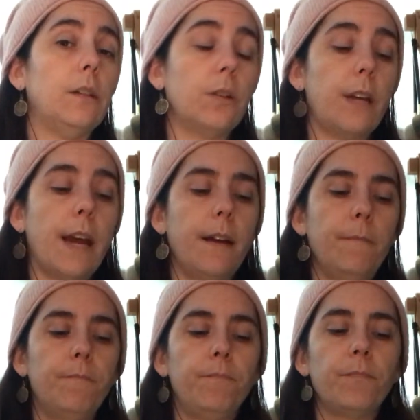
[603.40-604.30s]
Kriya,
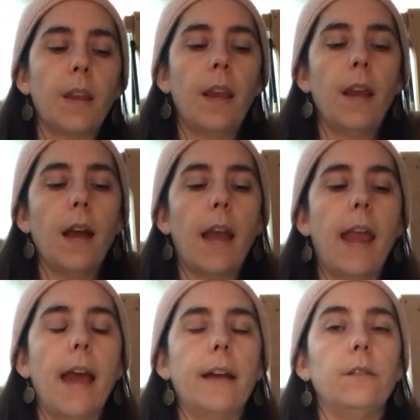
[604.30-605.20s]

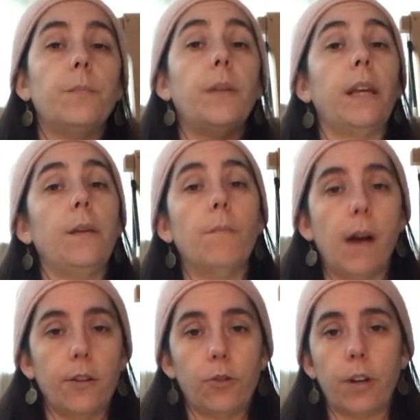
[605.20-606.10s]
and plain
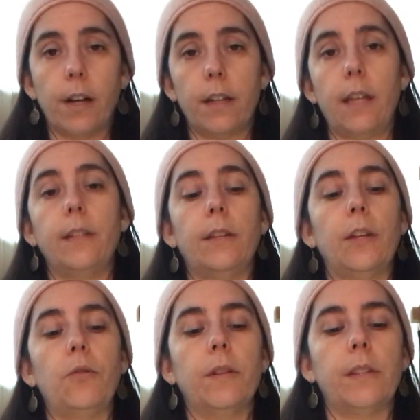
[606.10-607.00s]
mantra
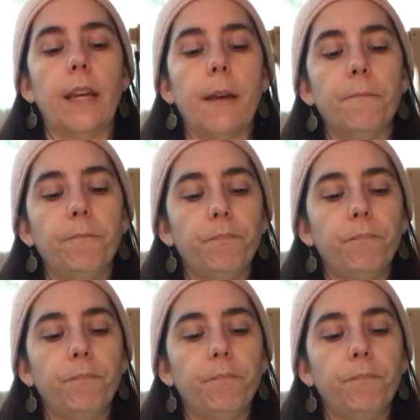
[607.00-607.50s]
continuously.